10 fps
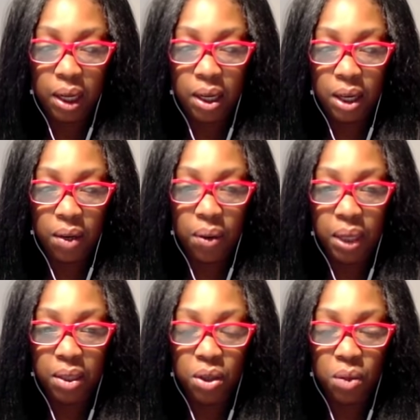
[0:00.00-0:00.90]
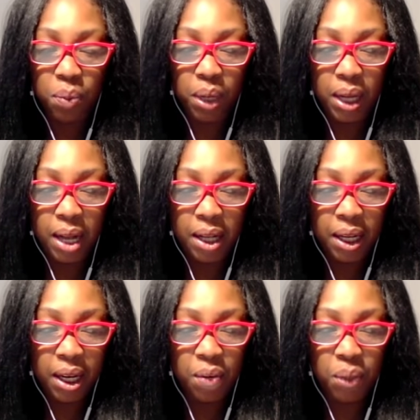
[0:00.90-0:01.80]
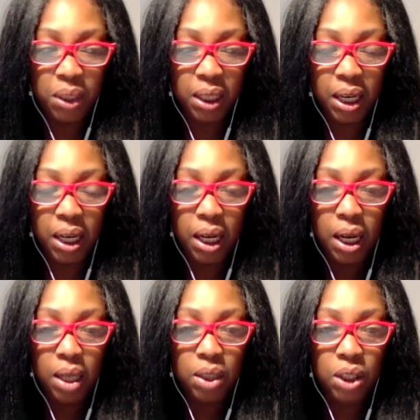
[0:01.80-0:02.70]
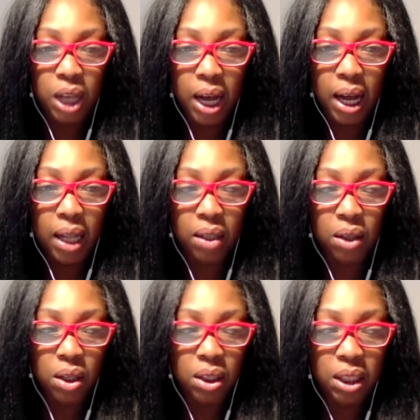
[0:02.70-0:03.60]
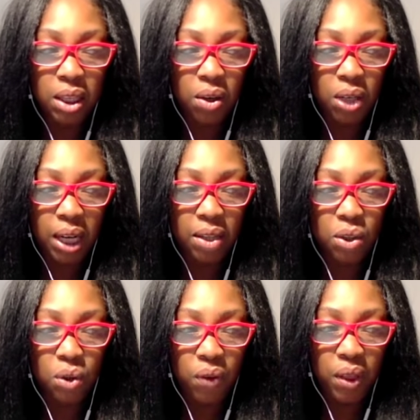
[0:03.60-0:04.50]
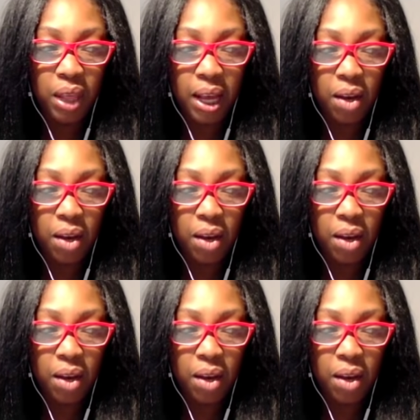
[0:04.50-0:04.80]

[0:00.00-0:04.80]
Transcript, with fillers: You know, it could be that the kid was in child custody or that sort of a thing.